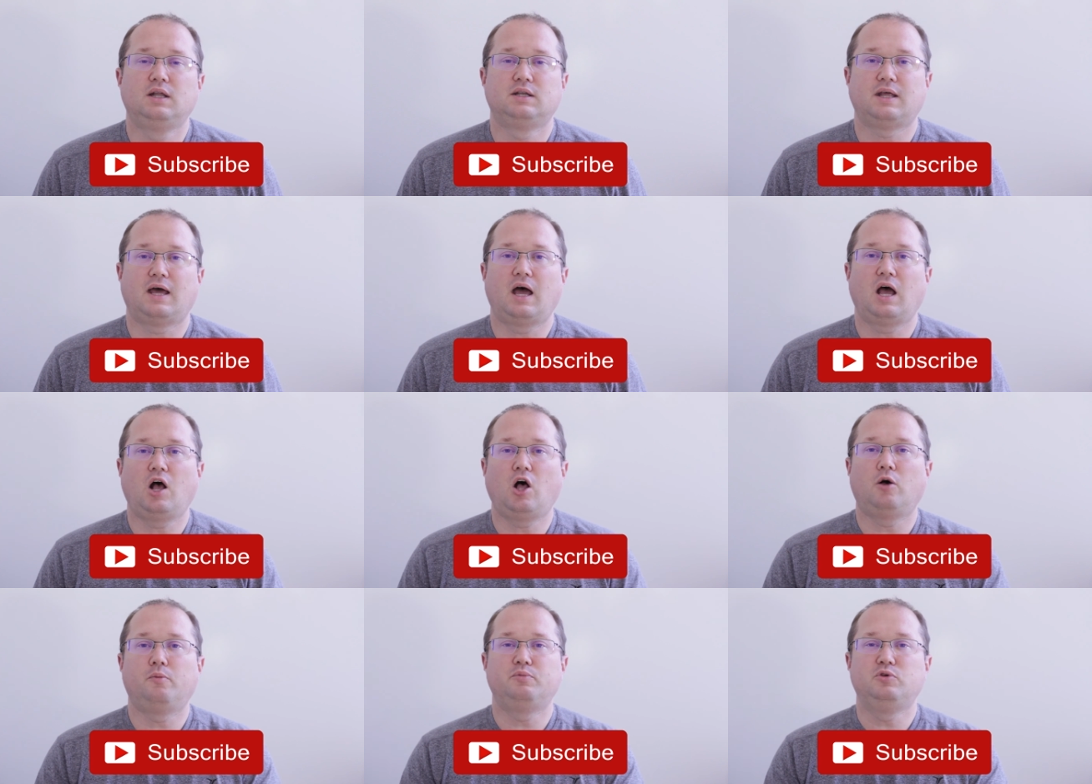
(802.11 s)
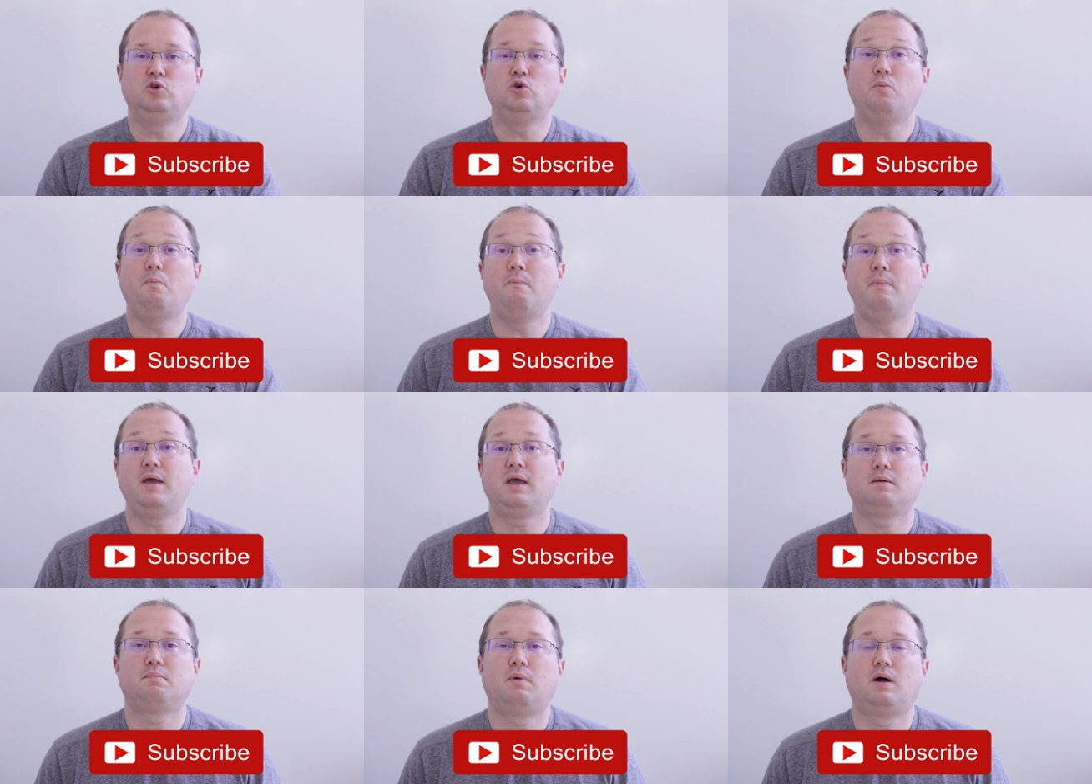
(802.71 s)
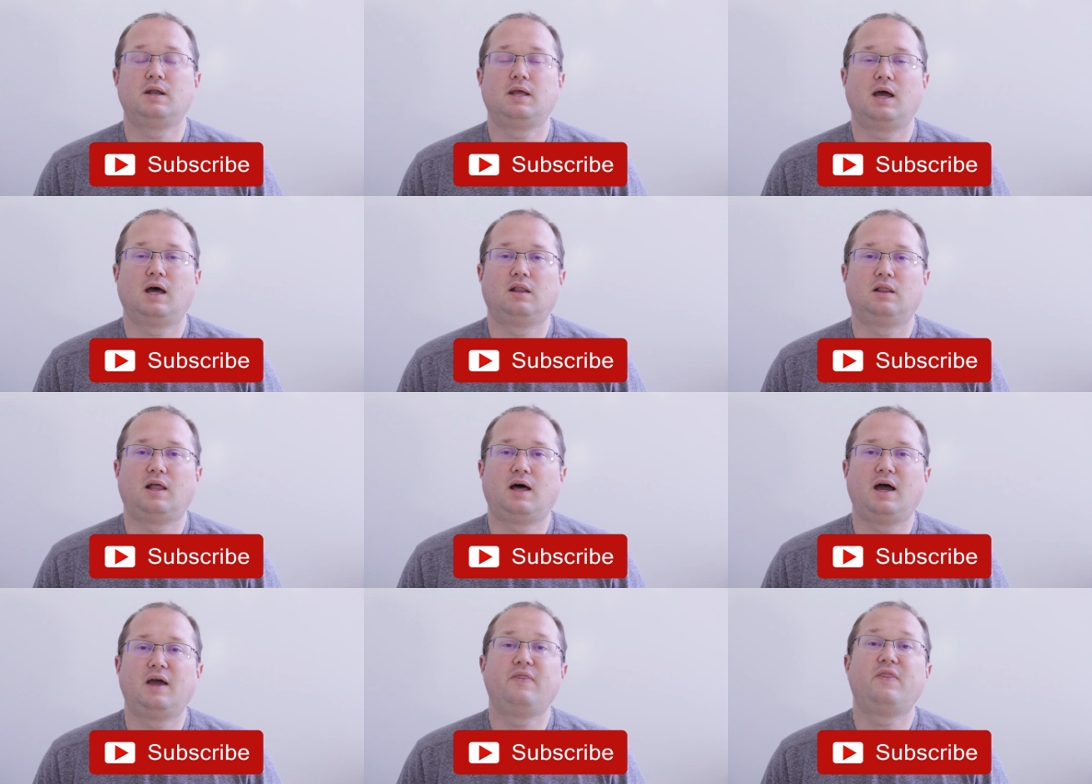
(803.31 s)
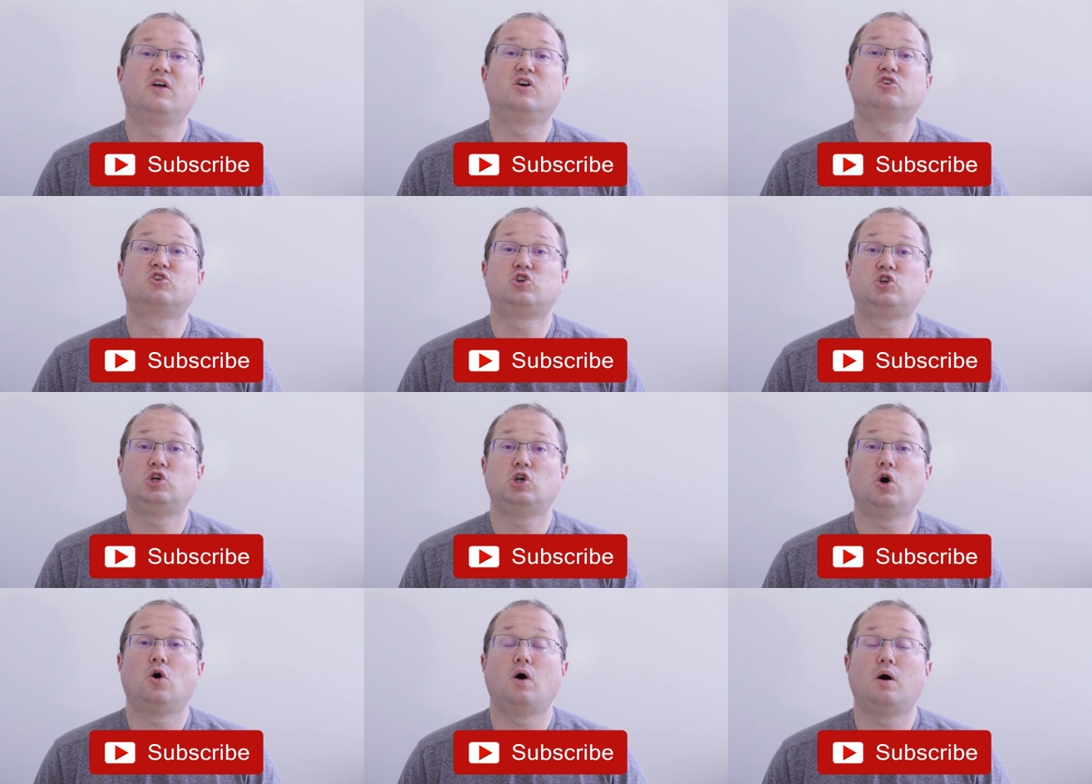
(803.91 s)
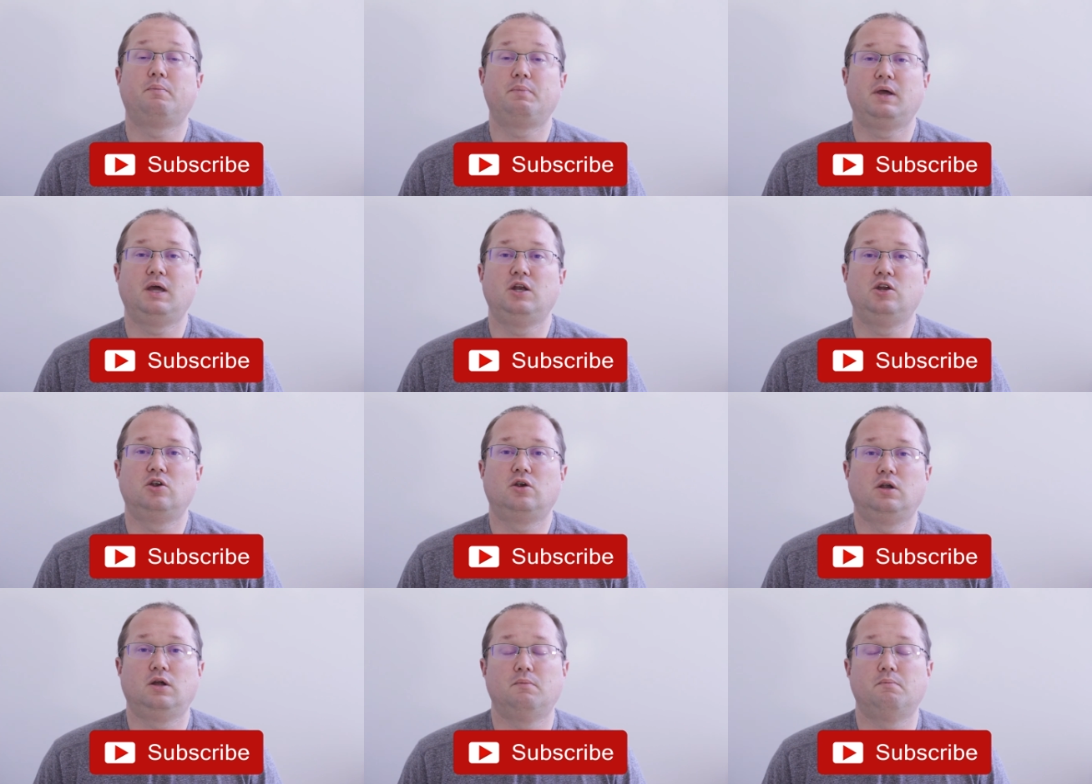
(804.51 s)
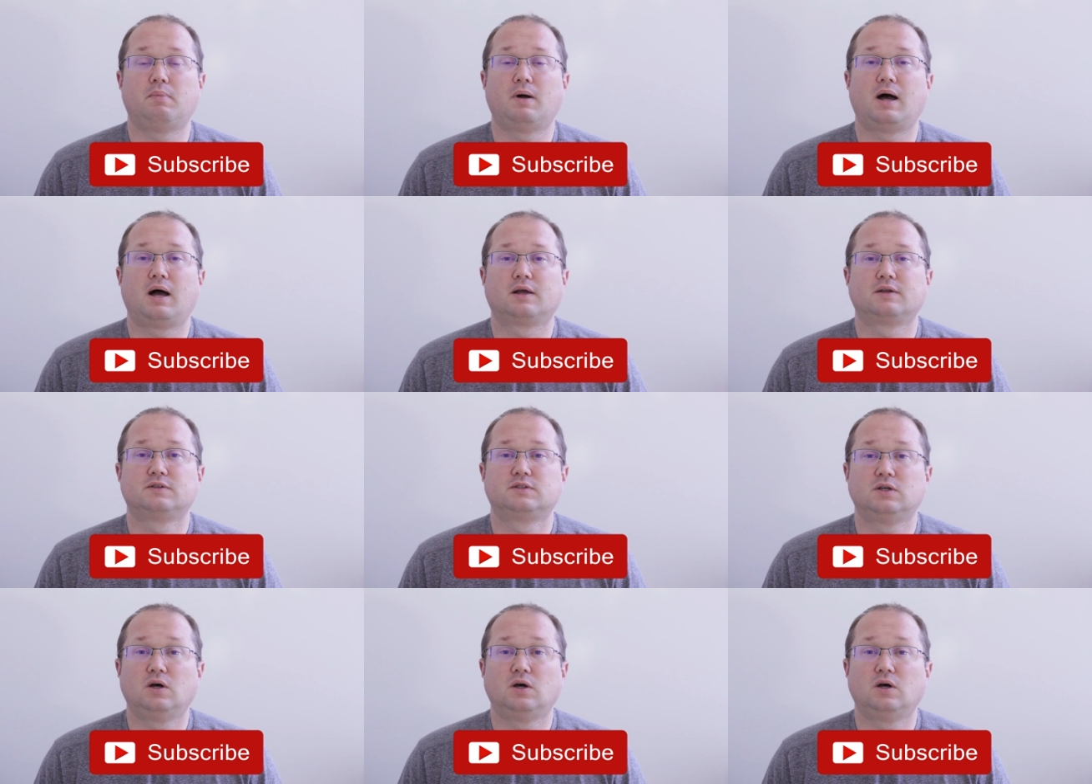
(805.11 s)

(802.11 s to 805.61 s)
to help you make money online, they'll show up in your inbox.